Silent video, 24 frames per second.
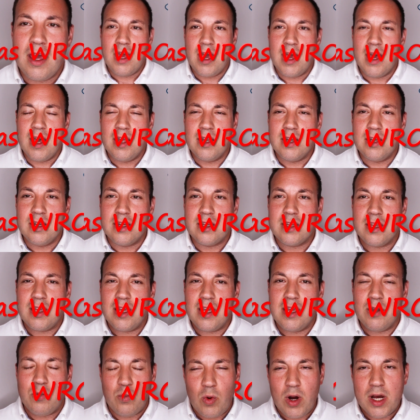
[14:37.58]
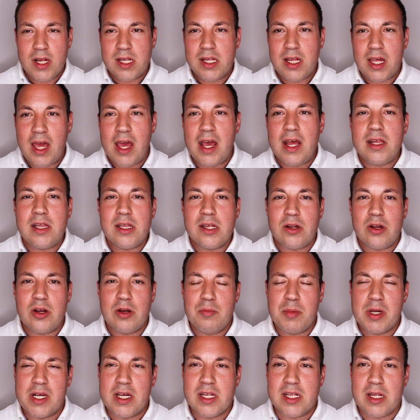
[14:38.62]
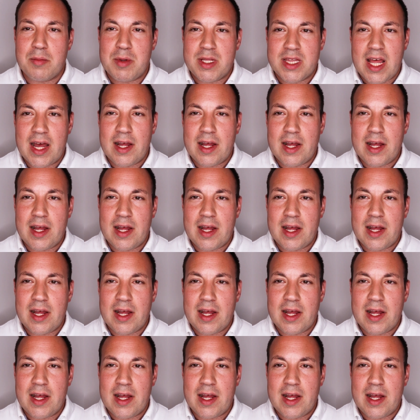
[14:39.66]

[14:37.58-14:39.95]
And it was cancer, because I mean,